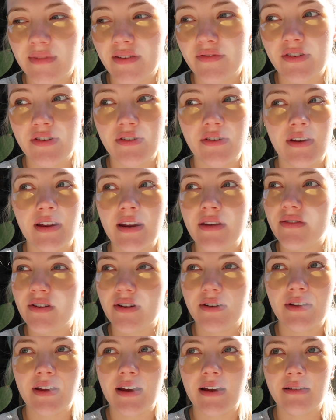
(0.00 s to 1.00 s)
if you can even
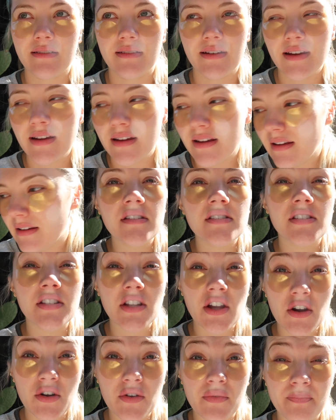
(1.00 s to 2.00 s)
do that.
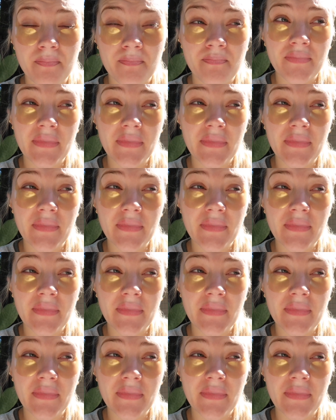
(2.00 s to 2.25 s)
So